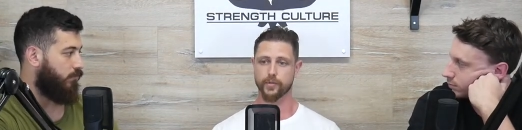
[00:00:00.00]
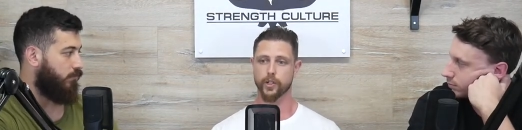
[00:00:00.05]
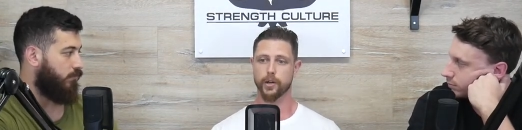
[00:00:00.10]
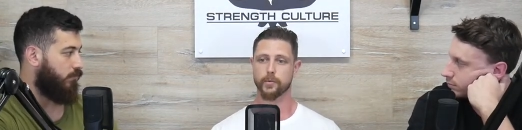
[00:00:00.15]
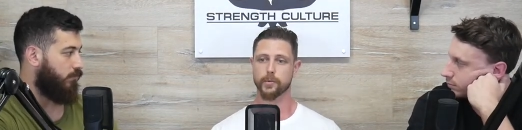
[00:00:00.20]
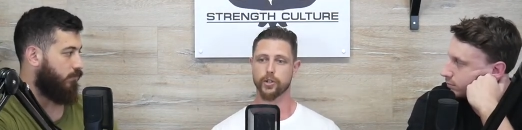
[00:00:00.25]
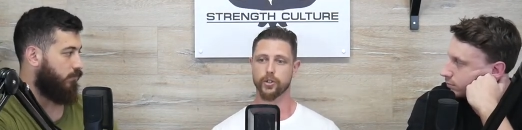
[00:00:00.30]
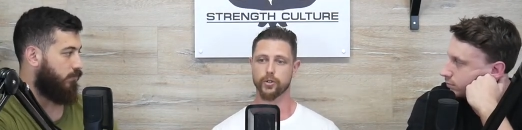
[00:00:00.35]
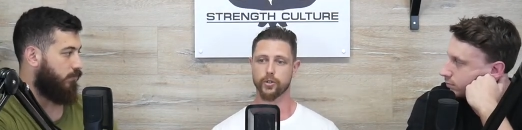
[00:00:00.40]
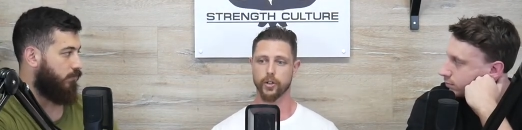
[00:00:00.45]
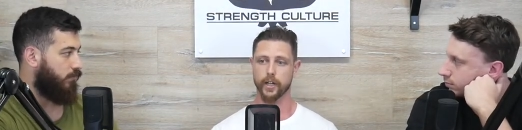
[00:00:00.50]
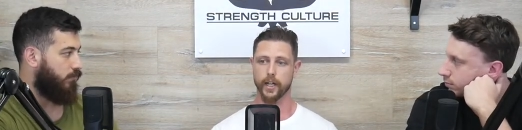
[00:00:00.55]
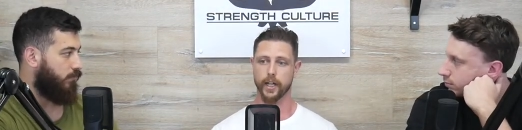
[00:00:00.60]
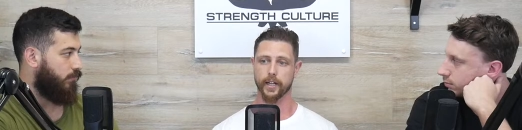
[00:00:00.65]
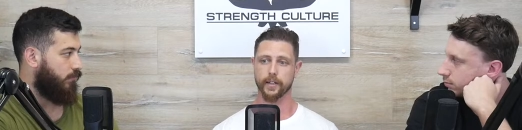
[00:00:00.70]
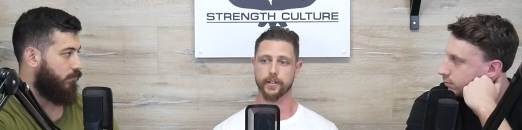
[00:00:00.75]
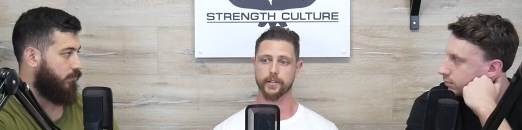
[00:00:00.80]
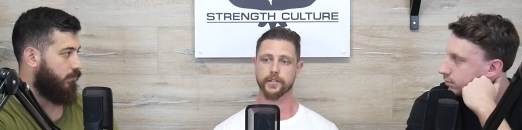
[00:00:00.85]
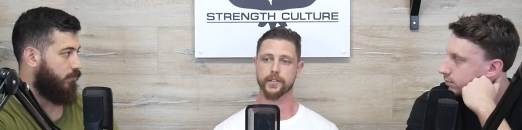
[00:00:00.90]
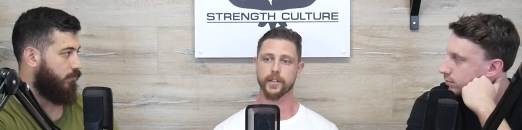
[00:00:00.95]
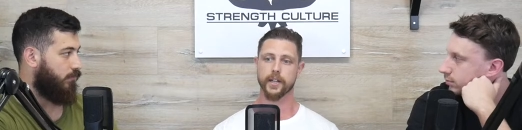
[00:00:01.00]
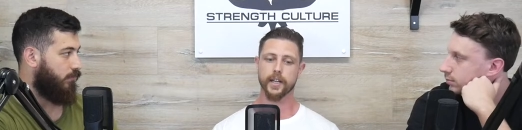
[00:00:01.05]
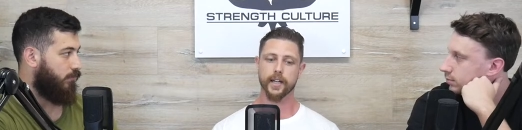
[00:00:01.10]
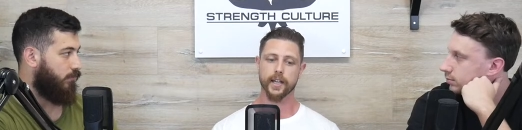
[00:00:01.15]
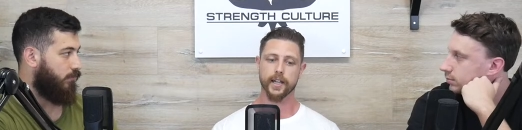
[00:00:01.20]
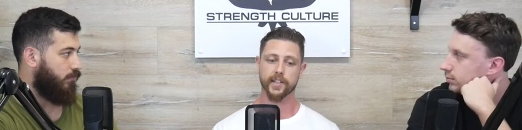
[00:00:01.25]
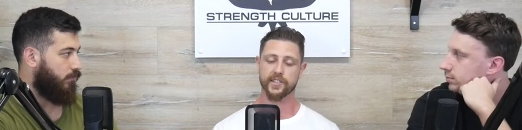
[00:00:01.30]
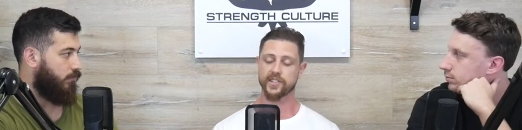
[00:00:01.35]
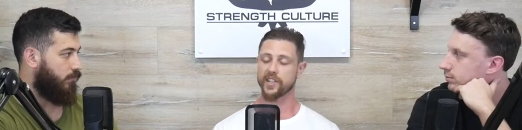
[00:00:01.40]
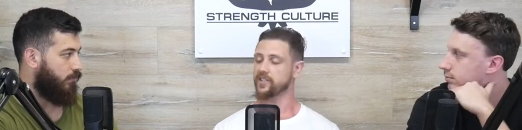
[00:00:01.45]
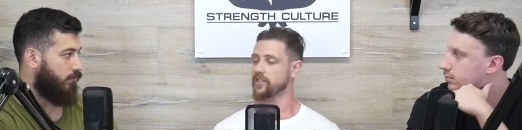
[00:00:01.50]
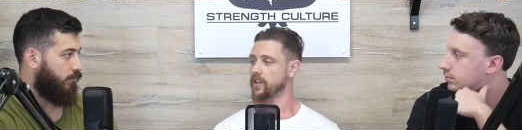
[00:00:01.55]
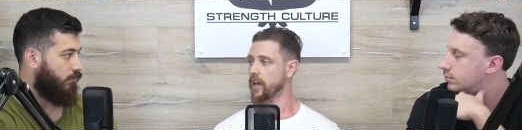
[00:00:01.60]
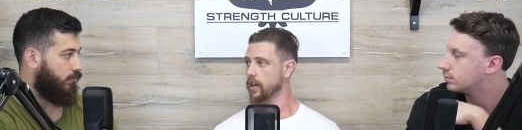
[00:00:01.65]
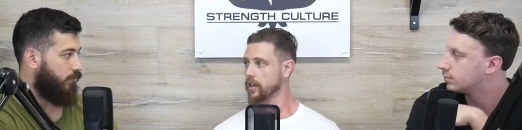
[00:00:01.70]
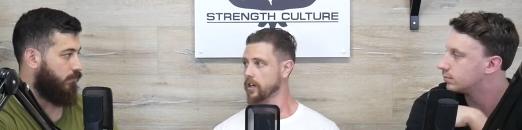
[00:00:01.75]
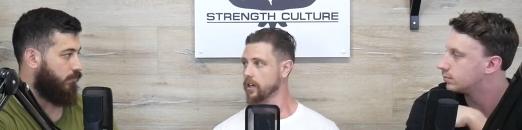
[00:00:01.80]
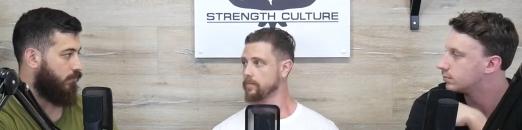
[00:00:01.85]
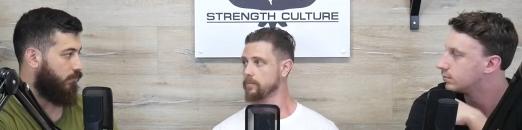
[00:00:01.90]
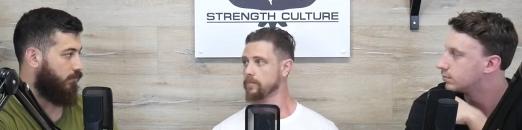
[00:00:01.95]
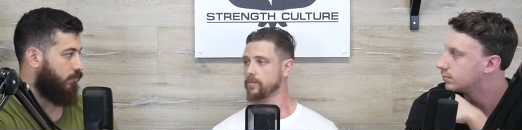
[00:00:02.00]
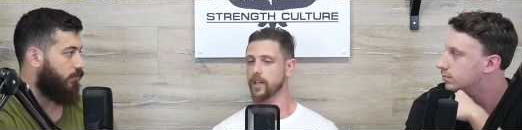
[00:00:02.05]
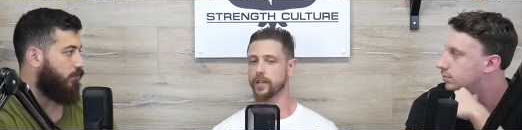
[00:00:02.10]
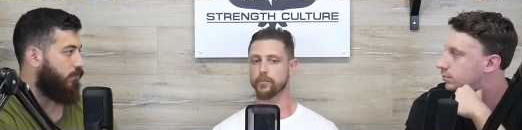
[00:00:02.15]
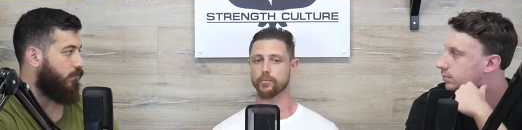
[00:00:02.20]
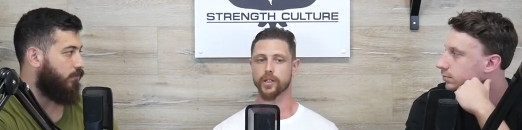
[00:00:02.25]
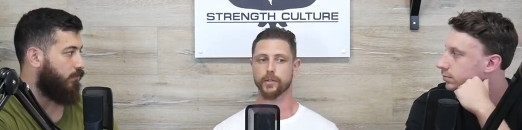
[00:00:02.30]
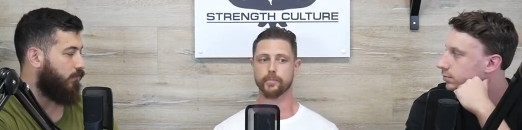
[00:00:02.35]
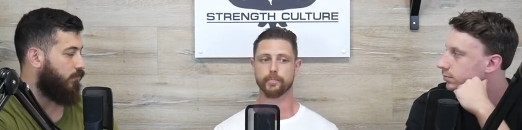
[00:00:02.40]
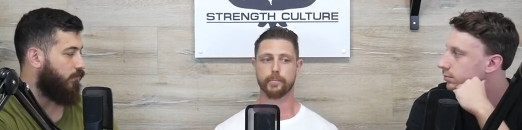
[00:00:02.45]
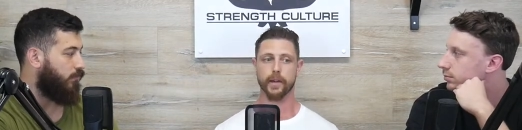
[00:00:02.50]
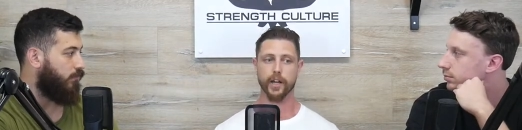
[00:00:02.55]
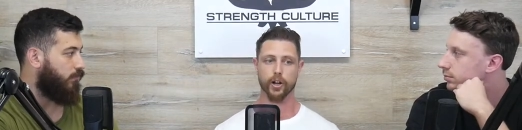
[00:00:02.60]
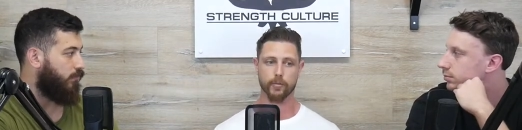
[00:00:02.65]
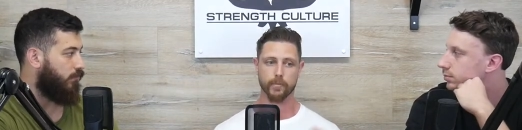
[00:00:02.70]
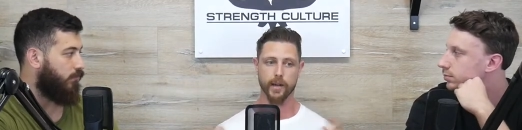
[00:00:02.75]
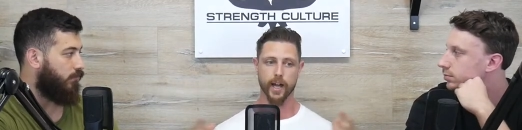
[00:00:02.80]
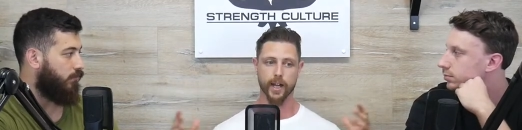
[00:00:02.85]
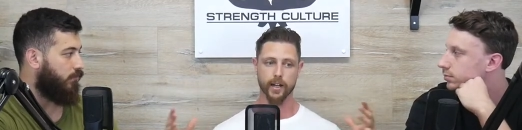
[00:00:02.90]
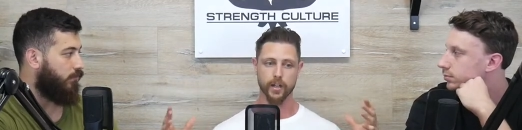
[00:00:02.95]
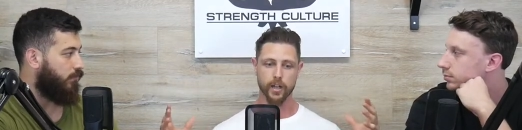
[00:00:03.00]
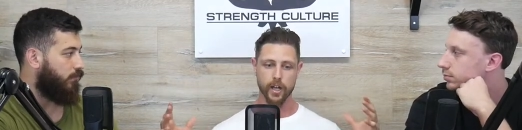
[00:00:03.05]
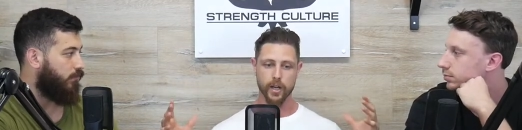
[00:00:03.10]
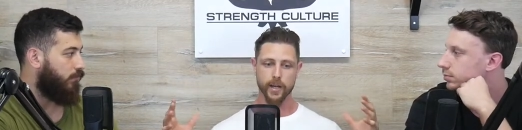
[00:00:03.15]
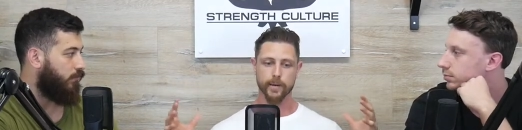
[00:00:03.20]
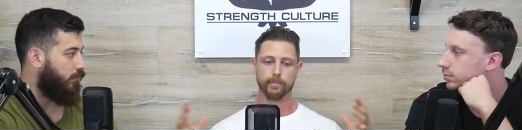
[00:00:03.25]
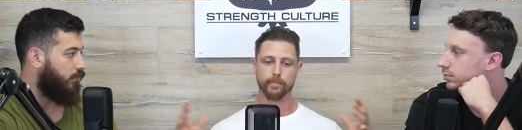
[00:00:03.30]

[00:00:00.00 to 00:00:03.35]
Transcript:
Speaker 1: a phenomenon and assess an outcome. They bring bear about